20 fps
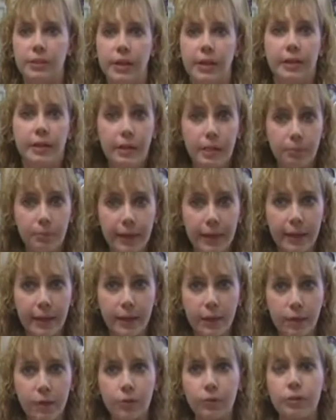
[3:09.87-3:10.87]
an
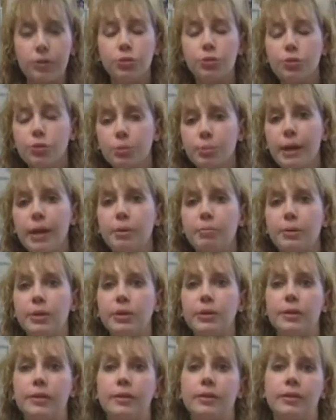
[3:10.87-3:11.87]
email or a school
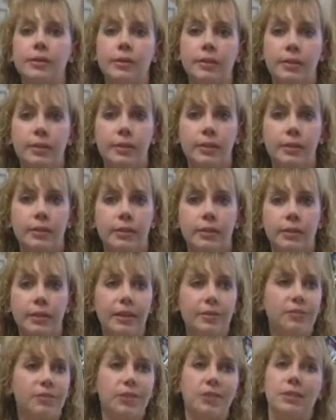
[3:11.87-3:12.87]
paper,
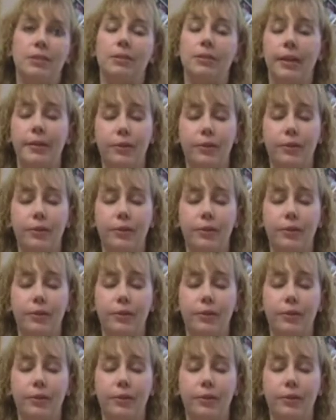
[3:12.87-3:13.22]
even just a letter